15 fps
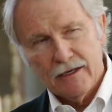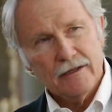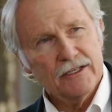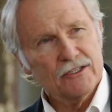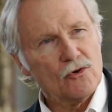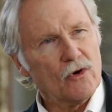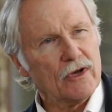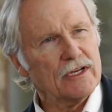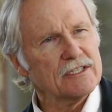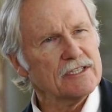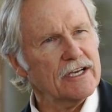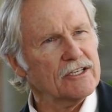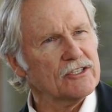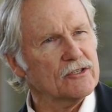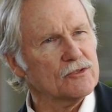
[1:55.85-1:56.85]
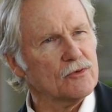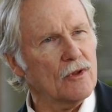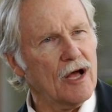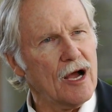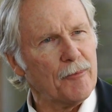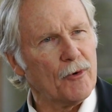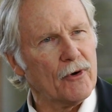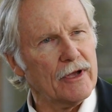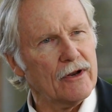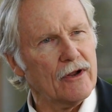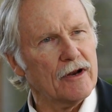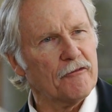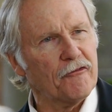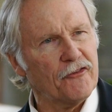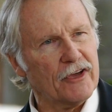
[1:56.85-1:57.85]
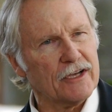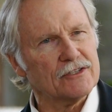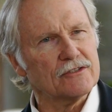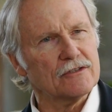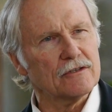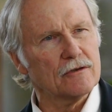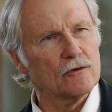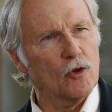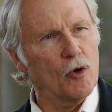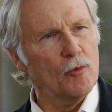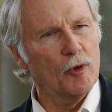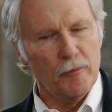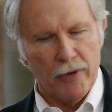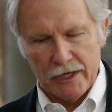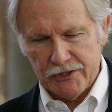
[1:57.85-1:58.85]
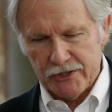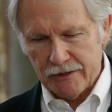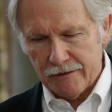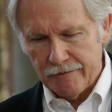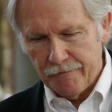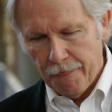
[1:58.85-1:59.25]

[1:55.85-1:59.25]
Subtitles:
These organizations will operate on a fixed global budget,